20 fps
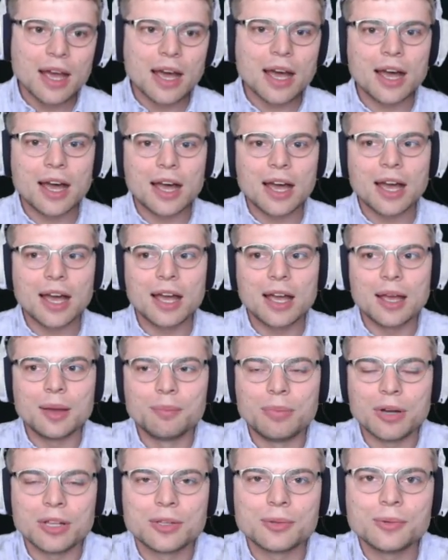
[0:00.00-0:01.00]

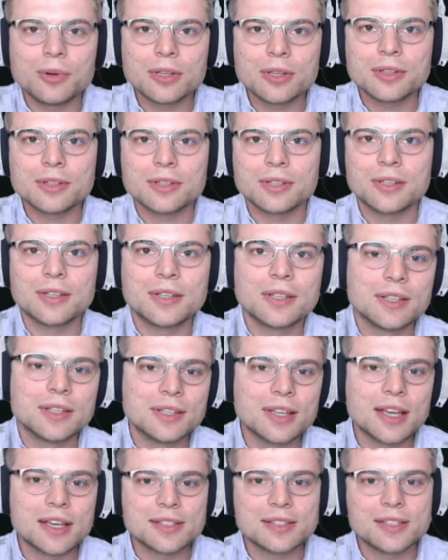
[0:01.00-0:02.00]
But what
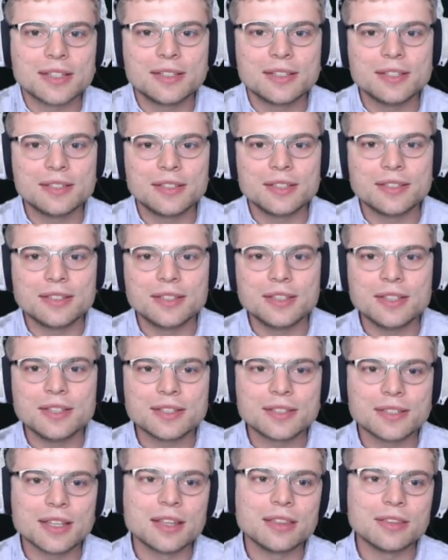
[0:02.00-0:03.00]
does the TCC
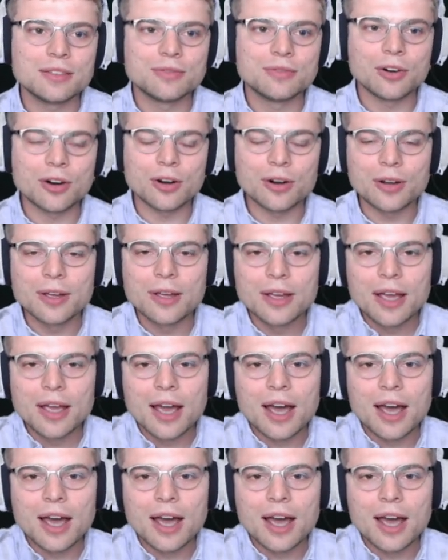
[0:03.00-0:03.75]
stand for?